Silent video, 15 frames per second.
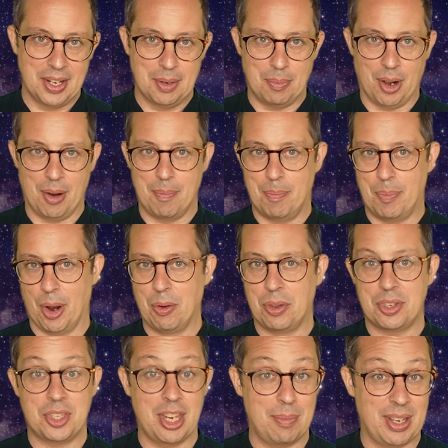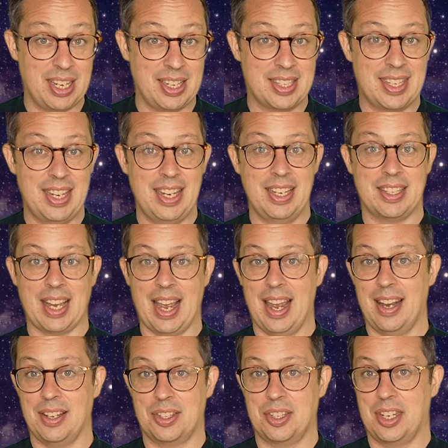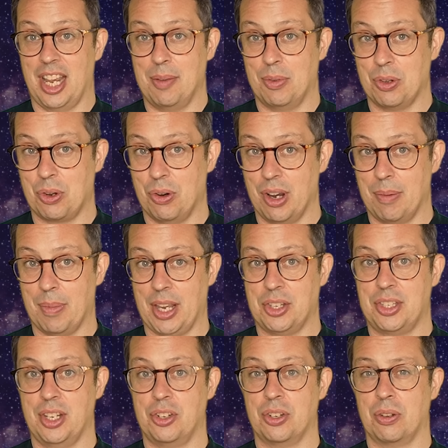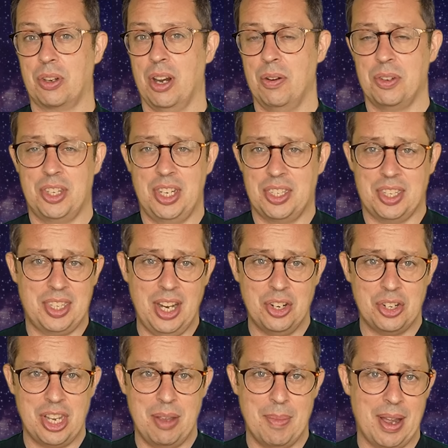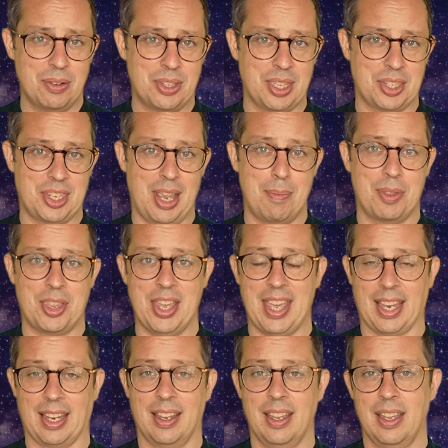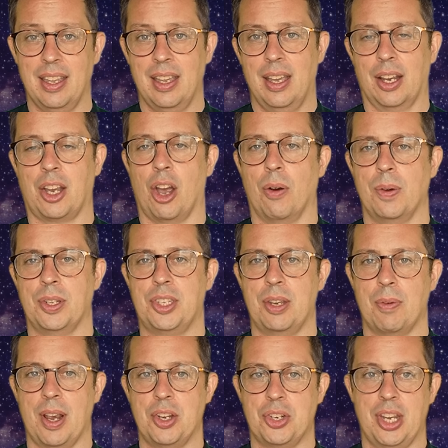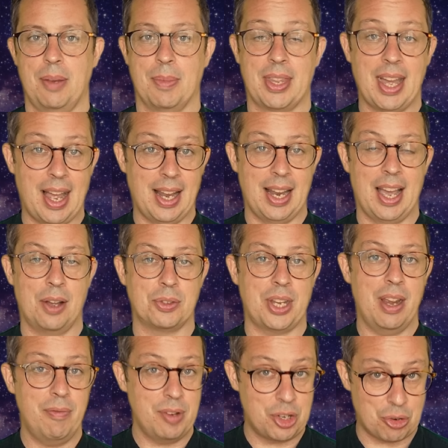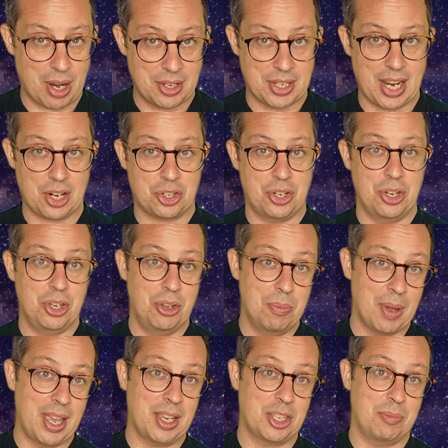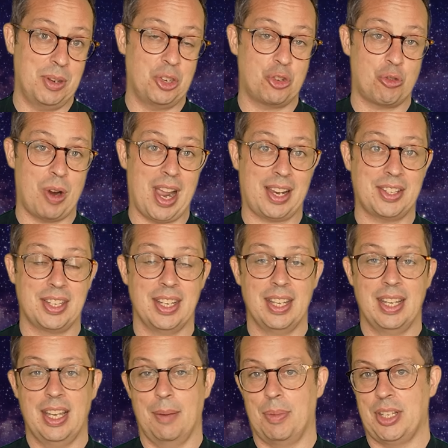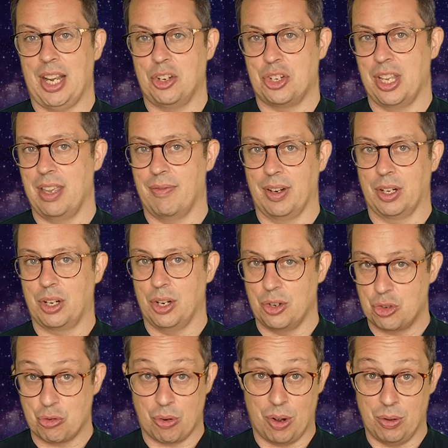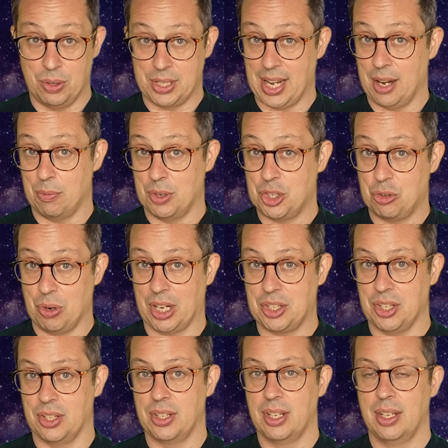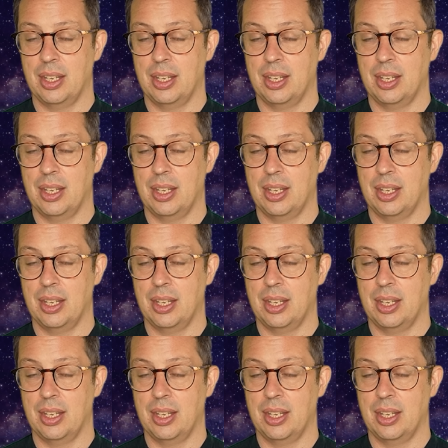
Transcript: But both CBDCs and stablecoin-based digital currencies essentially amount to the same thing: a currency regime that allows every transaction you make to be tracked and potentially even controlled and restricted.